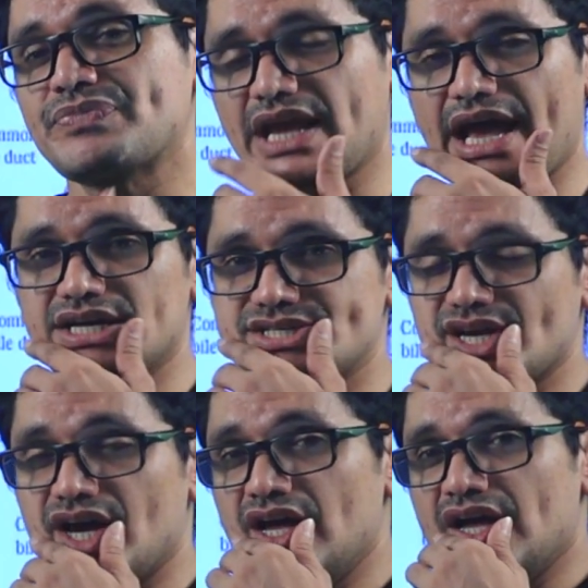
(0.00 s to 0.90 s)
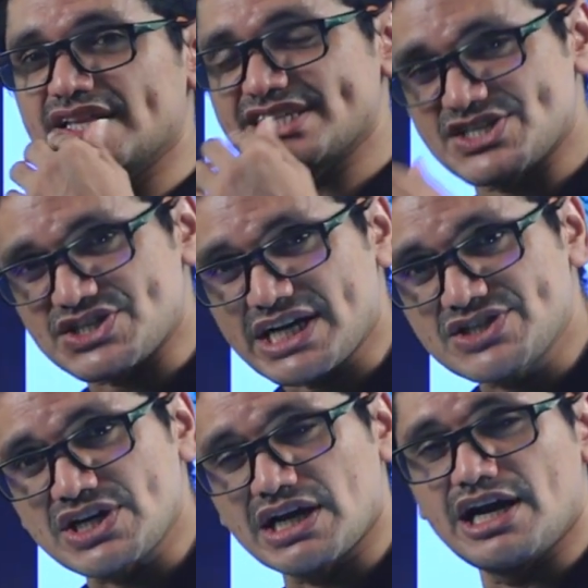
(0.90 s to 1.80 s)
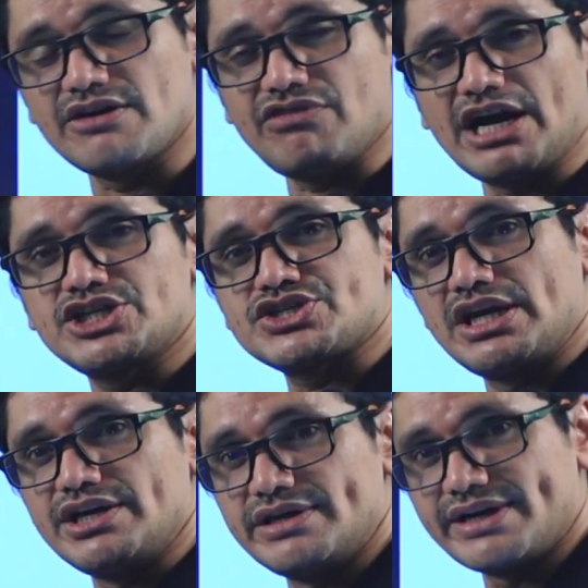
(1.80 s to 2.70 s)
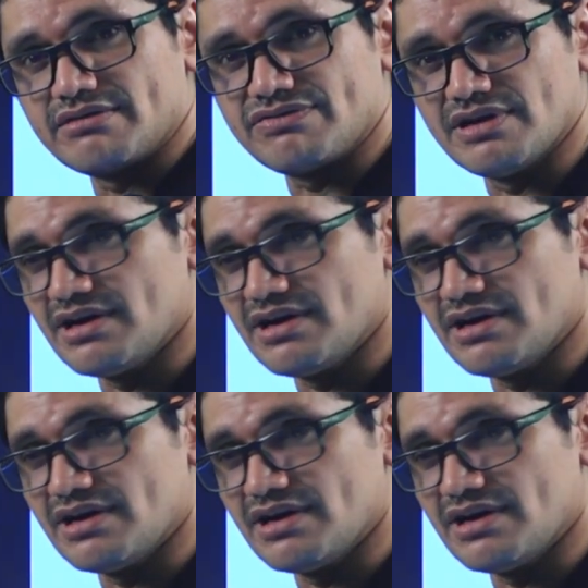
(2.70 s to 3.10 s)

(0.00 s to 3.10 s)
as the structural and functional unit of